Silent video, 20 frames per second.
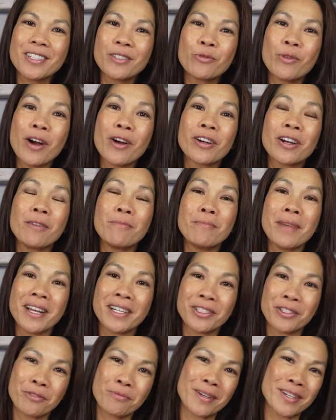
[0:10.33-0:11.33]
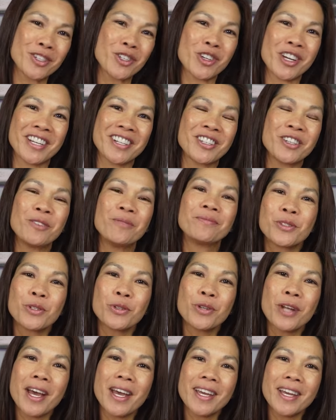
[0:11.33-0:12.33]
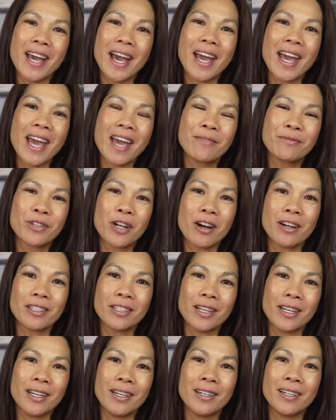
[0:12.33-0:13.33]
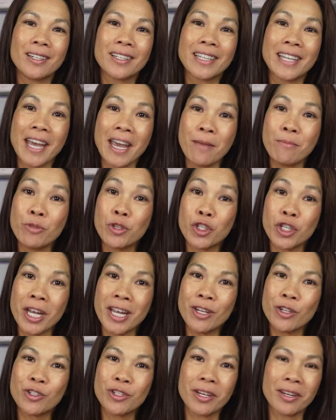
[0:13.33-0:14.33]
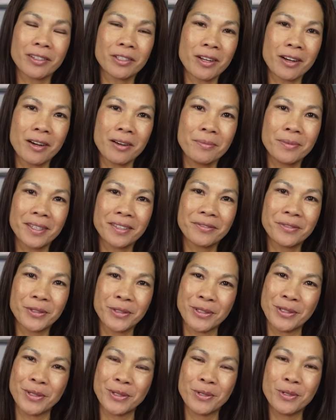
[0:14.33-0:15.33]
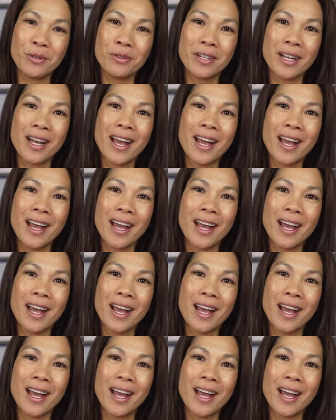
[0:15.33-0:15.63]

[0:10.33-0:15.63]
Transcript: Welcome back to my channel. Today I have got a game-changing topic for you.